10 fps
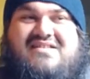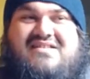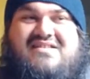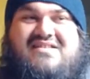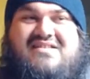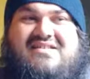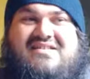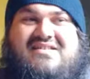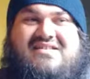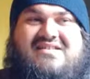Said if he
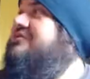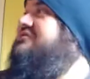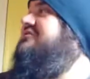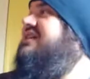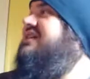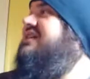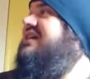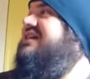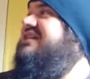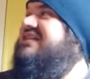saw him, he just turned
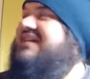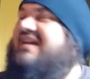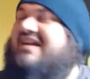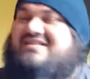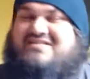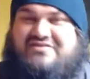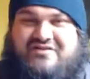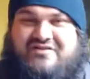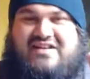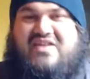his head. Dad said he's
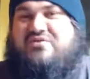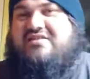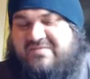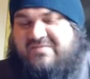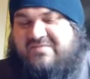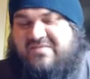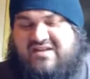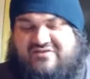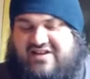trying to give him treats,